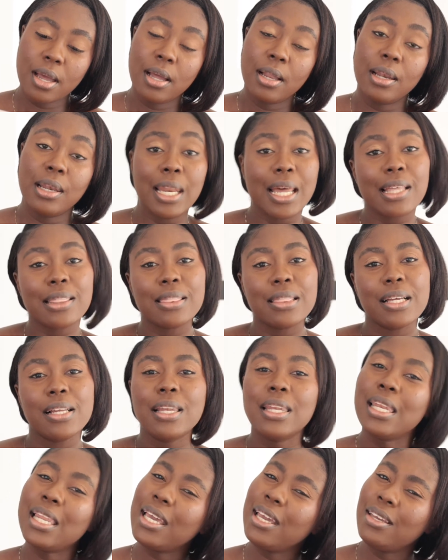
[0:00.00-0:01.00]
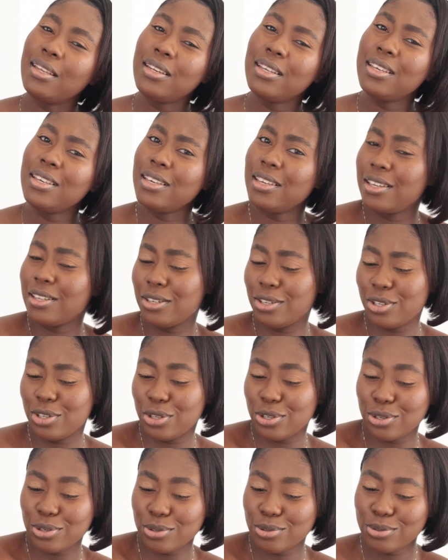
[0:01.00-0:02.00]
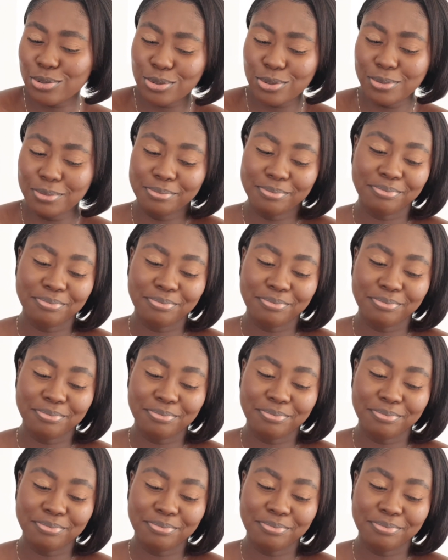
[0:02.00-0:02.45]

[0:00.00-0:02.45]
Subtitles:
Let the lady in you